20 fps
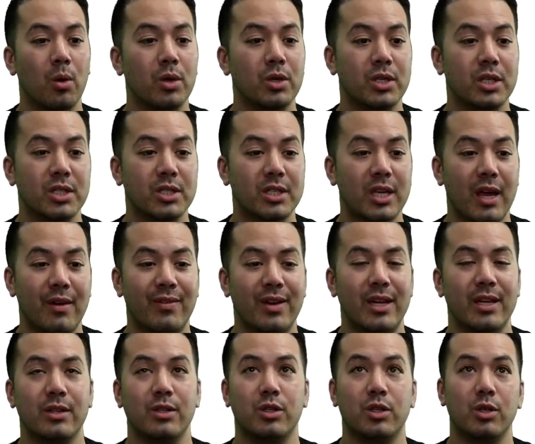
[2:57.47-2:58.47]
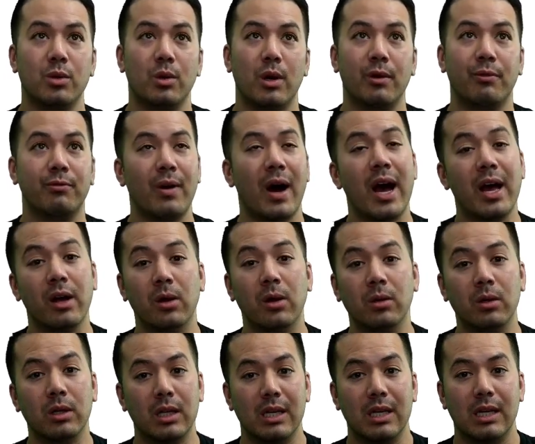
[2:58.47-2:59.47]
just save it into a
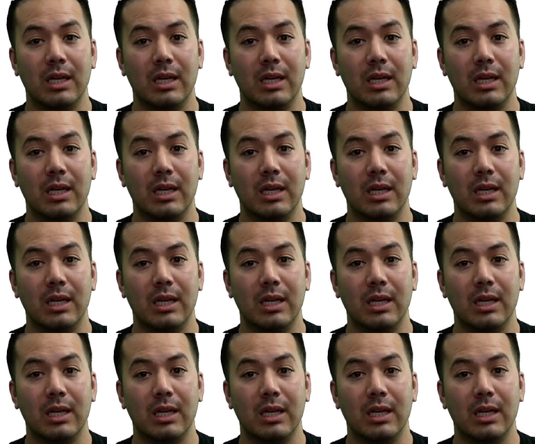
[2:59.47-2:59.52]
file,